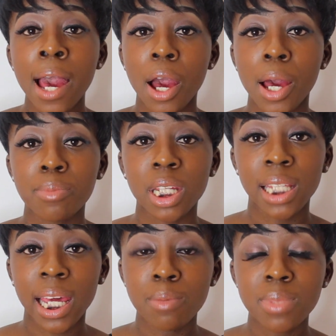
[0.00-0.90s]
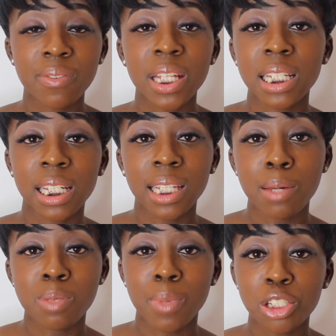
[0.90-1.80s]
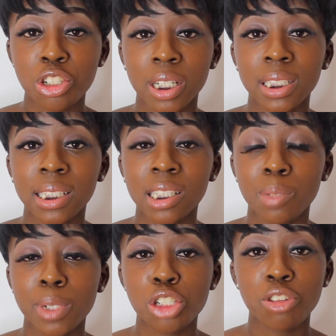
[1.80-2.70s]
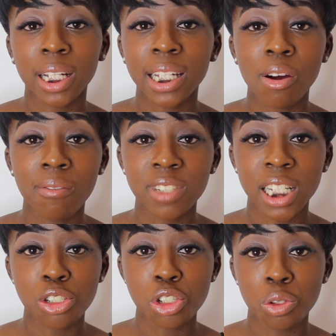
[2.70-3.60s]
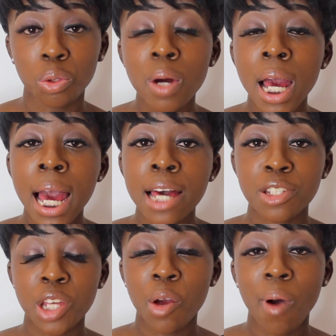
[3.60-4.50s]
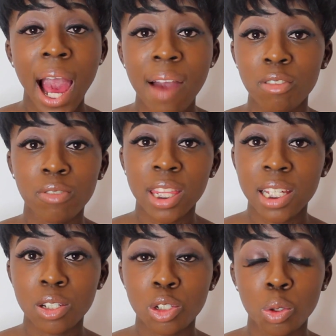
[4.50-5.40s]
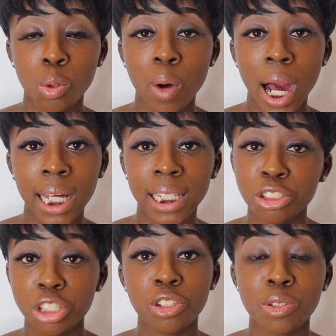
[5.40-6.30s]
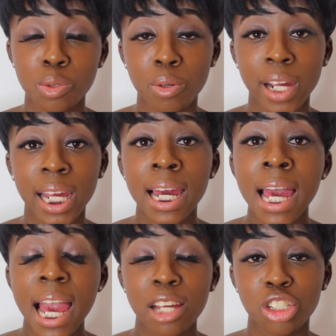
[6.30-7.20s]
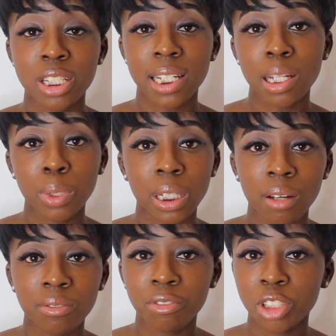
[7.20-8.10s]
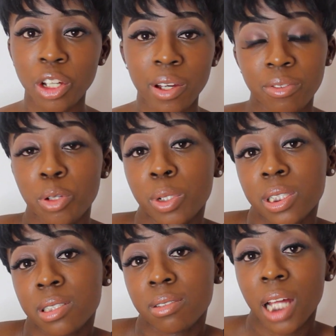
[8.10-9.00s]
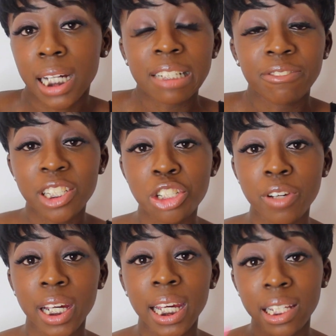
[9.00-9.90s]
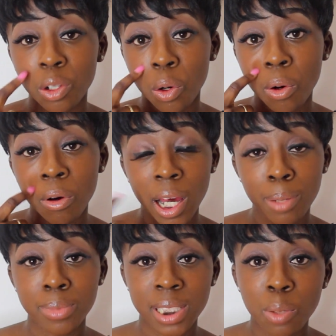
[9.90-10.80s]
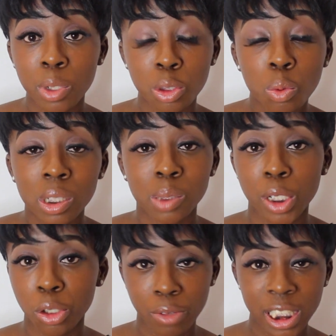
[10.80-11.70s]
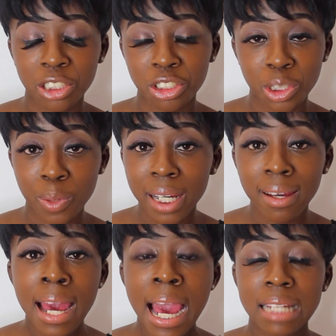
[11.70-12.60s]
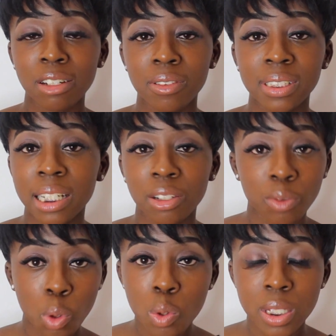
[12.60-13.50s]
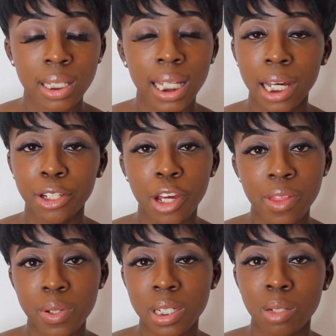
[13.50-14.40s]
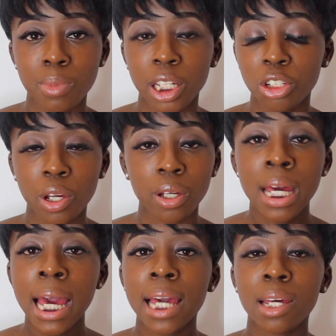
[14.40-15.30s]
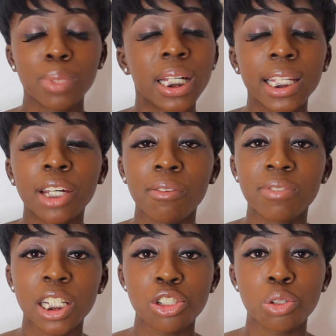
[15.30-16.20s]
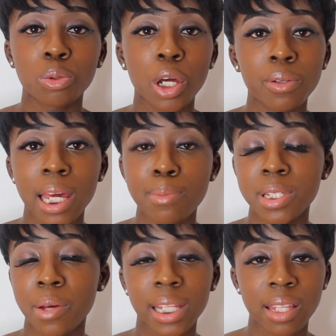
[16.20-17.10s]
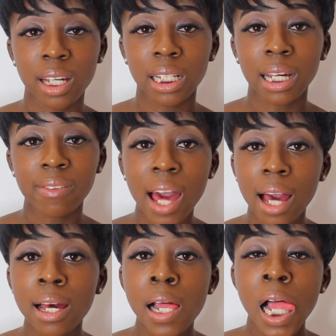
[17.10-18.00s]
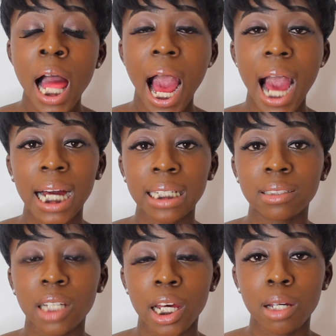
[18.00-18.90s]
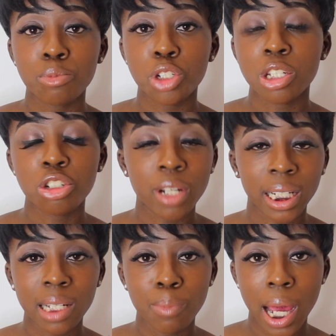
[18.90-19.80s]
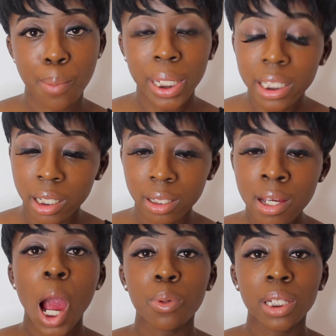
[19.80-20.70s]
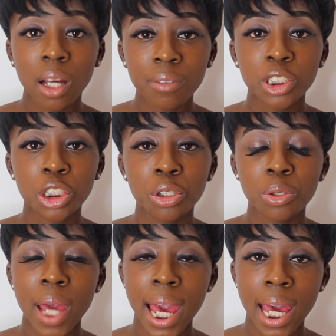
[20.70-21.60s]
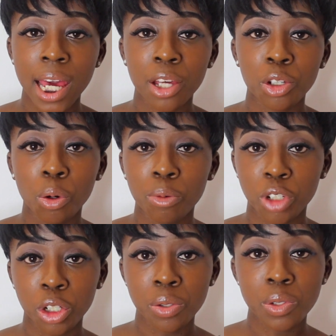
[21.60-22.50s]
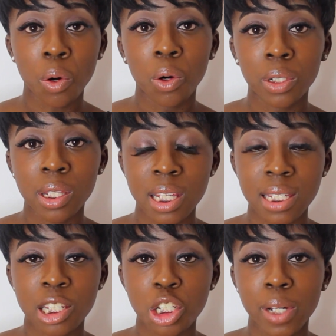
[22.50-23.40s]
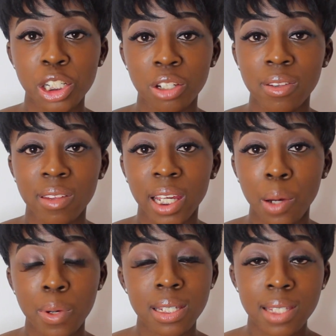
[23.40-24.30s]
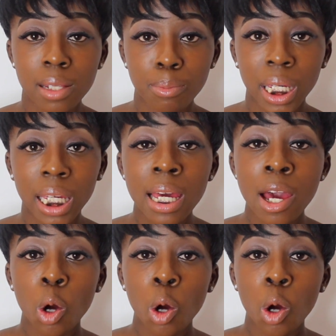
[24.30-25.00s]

The names, if there's any names mentioned, is going to be strictly confidential, so I haven't read this at all. I literally just saw it and she said I would love if you would like to feature it in your Tiwa Talks when you're ready to do it, and I said of course, and let her know that it's going to be completely confidential, no names, no anything like that, and just strictly my opinion. I would love to hear your views on this situation that the girl has sent me.